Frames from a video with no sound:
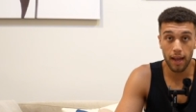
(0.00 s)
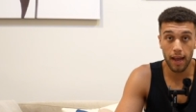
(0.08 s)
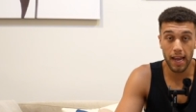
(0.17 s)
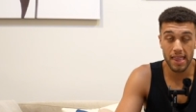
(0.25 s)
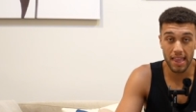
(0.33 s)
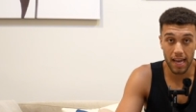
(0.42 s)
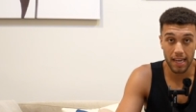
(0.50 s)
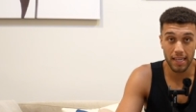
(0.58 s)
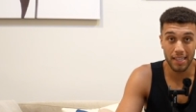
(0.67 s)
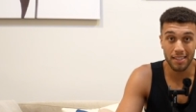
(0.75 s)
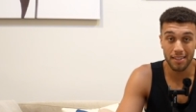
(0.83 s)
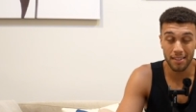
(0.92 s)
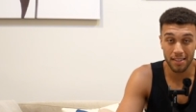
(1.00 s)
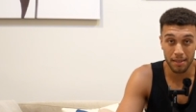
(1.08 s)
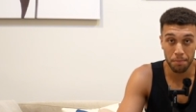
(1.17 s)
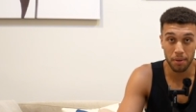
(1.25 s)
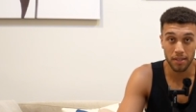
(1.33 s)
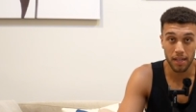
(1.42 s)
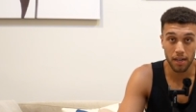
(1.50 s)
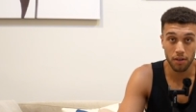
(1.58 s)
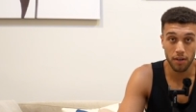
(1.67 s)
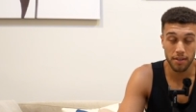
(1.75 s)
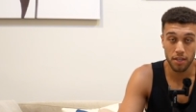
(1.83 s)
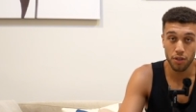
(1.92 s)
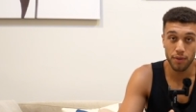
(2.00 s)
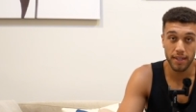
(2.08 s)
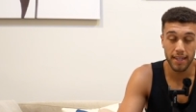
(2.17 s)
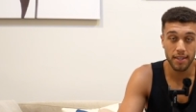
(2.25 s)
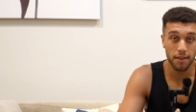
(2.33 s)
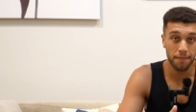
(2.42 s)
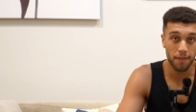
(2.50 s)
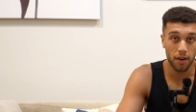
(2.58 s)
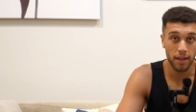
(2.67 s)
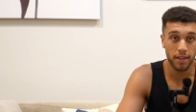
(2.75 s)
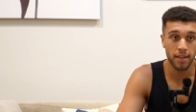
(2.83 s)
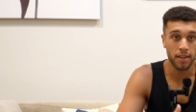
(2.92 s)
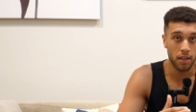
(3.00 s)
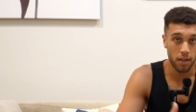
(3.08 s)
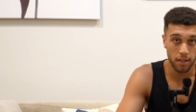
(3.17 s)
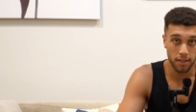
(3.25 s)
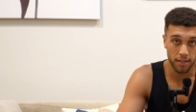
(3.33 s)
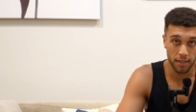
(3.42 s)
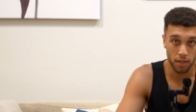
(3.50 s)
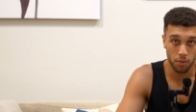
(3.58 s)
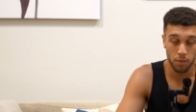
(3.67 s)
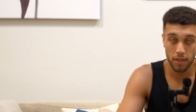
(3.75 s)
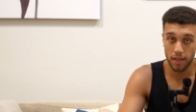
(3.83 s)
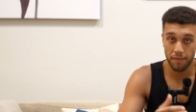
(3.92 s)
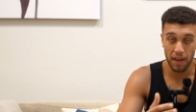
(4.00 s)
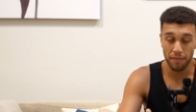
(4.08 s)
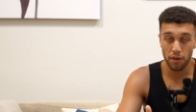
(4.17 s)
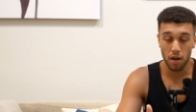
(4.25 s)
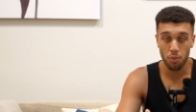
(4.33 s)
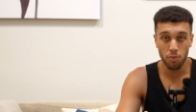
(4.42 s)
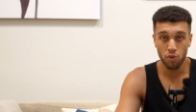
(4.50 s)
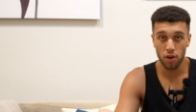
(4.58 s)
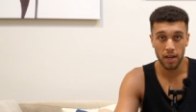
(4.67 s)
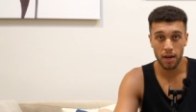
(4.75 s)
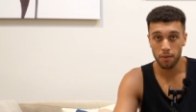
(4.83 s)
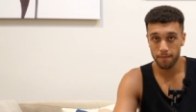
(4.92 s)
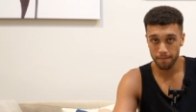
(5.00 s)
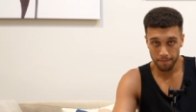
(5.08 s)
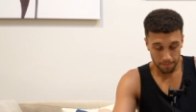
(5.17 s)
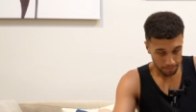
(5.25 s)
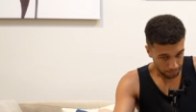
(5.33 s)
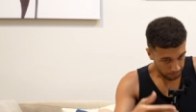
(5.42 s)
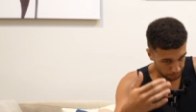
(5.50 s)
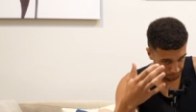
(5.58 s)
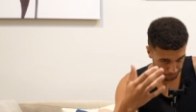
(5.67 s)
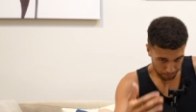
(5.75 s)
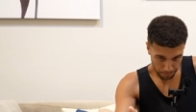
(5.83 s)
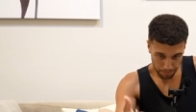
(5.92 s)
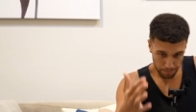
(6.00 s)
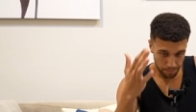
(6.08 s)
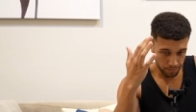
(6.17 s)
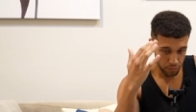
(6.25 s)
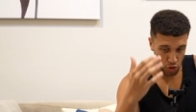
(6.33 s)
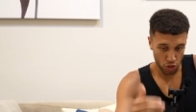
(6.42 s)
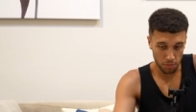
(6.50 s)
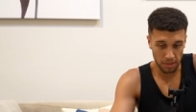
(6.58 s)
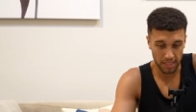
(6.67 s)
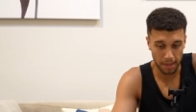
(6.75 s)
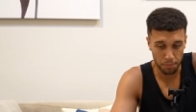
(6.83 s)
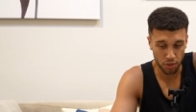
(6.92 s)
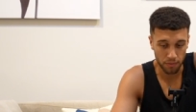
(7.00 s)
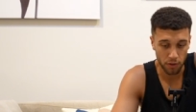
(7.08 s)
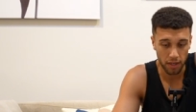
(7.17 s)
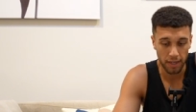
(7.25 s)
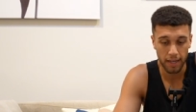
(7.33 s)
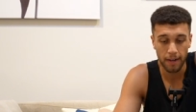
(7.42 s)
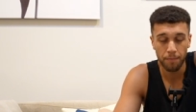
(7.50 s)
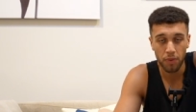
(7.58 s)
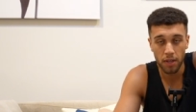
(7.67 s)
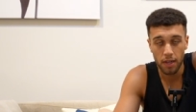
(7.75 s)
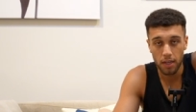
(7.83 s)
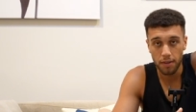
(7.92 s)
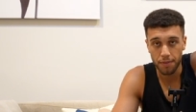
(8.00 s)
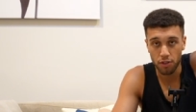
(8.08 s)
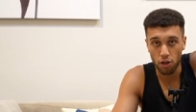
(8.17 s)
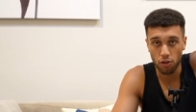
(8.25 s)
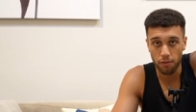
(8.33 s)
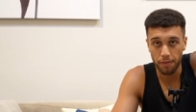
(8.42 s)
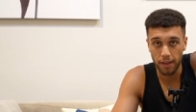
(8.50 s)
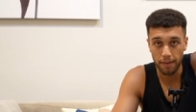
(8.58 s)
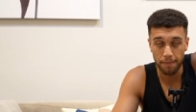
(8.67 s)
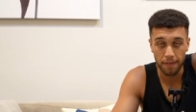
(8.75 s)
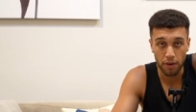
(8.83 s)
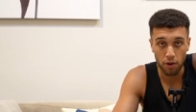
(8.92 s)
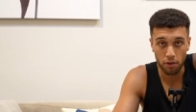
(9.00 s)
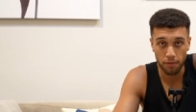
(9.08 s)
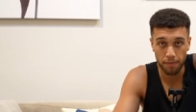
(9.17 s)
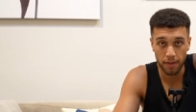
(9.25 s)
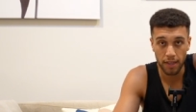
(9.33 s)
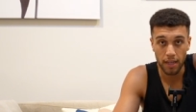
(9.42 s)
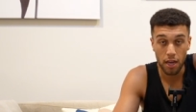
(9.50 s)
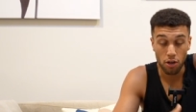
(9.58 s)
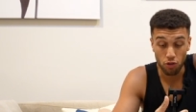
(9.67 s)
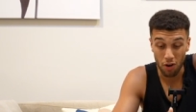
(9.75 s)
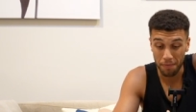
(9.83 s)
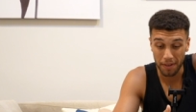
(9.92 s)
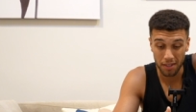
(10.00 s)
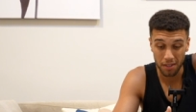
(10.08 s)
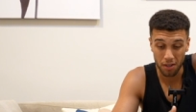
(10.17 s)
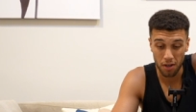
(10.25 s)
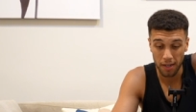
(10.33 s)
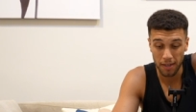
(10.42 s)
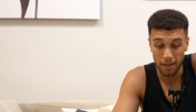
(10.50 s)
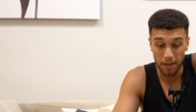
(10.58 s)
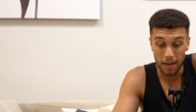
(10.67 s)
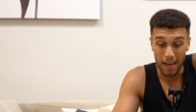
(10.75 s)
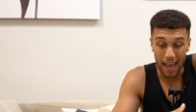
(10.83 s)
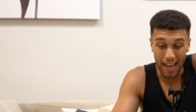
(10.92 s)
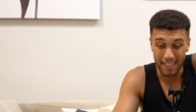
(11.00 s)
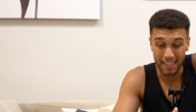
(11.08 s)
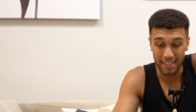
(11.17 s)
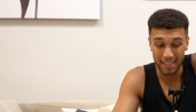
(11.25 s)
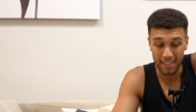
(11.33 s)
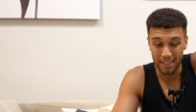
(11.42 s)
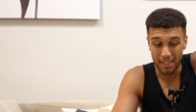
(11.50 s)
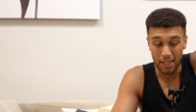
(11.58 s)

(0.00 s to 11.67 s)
And that is as simple as that, guys. You need to find and learn a skill. If you haven't got one right now, just some examples I've got here photography, videography, graphic design, editing